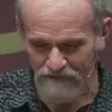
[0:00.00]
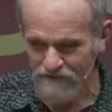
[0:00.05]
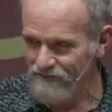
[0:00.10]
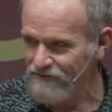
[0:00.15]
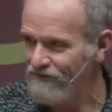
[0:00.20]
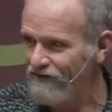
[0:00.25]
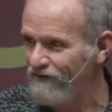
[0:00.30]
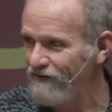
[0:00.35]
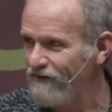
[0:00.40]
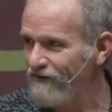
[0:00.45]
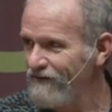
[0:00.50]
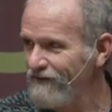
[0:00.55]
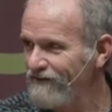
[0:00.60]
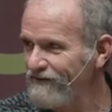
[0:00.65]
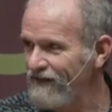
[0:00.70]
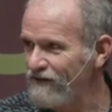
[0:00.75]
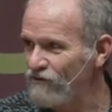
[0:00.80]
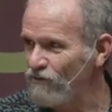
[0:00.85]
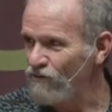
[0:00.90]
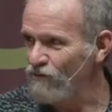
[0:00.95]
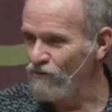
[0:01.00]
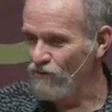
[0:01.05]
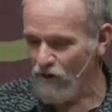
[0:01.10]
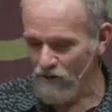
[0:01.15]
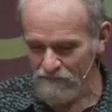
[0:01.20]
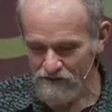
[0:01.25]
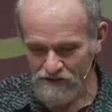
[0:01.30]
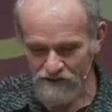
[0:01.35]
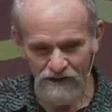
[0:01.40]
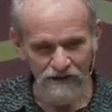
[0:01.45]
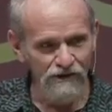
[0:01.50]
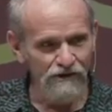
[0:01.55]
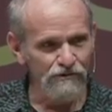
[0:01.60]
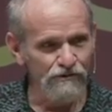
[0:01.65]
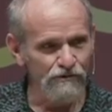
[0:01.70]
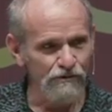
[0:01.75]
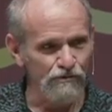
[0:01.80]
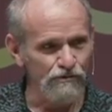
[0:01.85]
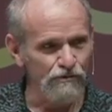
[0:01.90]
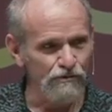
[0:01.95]
I had problems saying
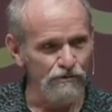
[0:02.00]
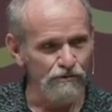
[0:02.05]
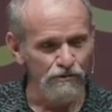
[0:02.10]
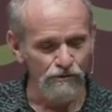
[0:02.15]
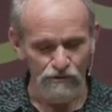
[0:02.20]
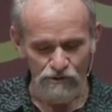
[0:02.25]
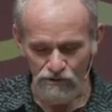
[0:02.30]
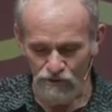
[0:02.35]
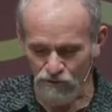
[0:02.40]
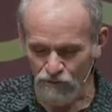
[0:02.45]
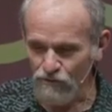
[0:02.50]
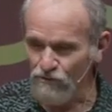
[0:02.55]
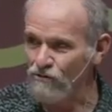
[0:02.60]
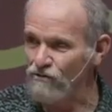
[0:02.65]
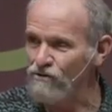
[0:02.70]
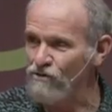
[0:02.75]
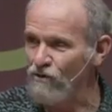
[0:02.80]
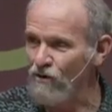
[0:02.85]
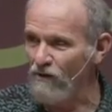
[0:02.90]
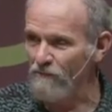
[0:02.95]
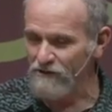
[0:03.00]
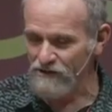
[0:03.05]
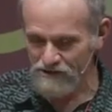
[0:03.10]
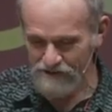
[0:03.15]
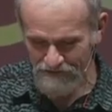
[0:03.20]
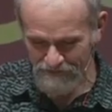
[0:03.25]
Deuteronomy, Deuteronomy.